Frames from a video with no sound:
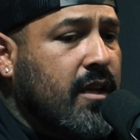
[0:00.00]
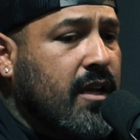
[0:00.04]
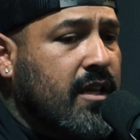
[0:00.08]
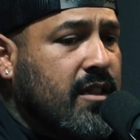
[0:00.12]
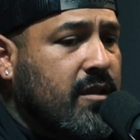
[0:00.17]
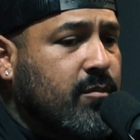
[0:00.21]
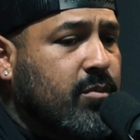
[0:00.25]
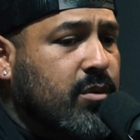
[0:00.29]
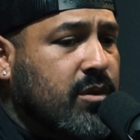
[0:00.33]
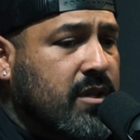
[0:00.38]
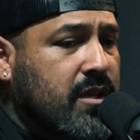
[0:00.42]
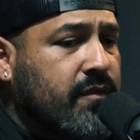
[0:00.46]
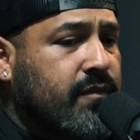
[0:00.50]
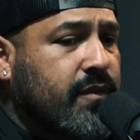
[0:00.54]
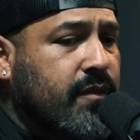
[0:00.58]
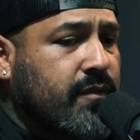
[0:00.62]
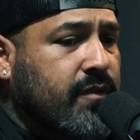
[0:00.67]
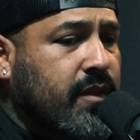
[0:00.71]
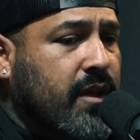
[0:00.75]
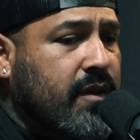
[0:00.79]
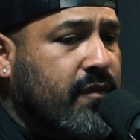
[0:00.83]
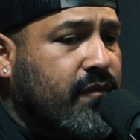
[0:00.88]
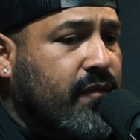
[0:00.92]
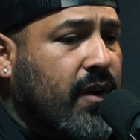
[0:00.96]
And the belief
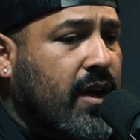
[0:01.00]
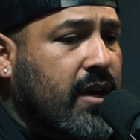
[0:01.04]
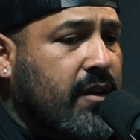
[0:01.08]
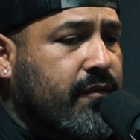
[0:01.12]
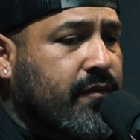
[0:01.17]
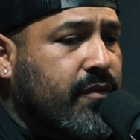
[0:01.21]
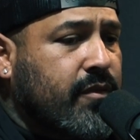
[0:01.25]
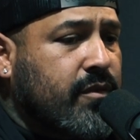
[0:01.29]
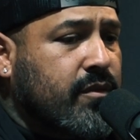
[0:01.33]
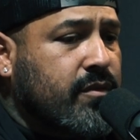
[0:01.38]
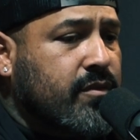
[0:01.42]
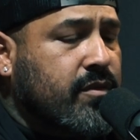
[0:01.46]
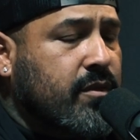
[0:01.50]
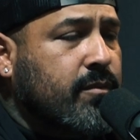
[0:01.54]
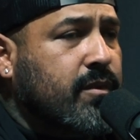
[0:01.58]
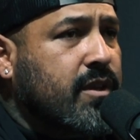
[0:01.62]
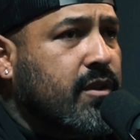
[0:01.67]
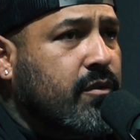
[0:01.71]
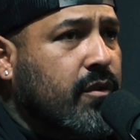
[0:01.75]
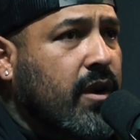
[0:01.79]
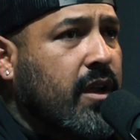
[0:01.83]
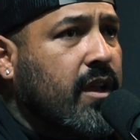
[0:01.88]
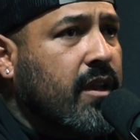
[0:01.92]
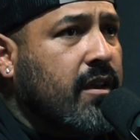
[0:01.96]
of like fighting for
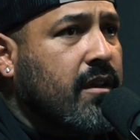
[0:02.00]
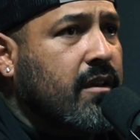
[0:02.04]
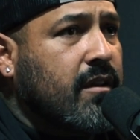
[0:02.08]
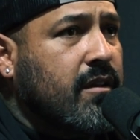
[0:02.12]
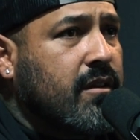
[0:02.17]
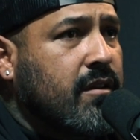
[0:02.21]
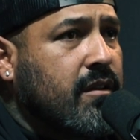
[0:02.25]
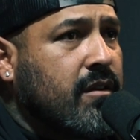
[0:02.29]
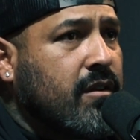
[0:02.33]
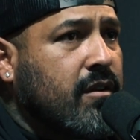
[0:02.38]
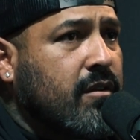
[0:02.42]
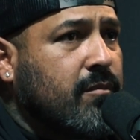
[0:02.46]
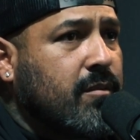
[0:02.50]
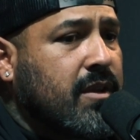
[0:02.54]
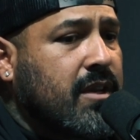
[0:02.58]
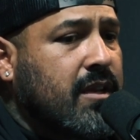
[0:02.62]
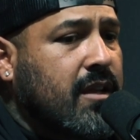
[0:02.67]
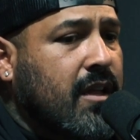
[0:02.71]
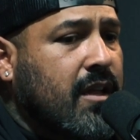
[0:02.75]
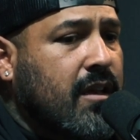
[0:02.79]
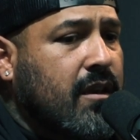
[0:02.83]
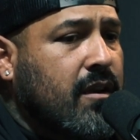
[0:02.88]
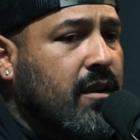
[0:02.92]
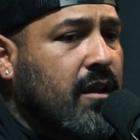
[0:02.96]
something great, you know what I
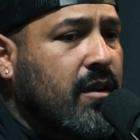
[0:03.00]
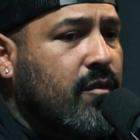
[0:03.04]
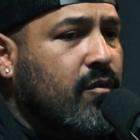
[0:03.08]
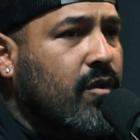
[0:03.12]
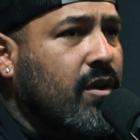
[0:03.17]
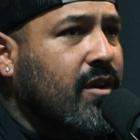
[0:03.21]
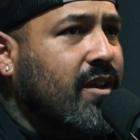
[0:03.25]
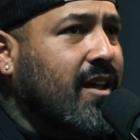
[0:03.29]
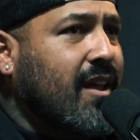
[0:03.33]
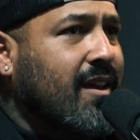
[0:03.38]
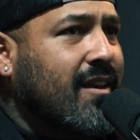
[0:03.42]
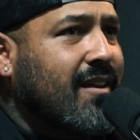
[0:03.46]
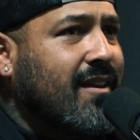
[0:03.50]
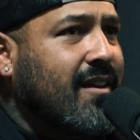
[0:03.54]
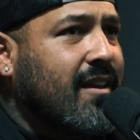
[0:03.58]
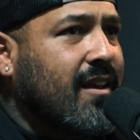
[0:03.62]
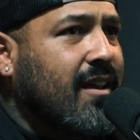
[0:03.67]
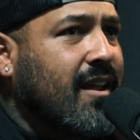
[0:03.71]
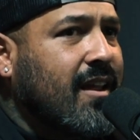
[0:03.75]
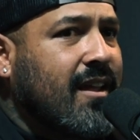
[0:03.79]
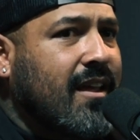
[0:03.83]
mean? And again,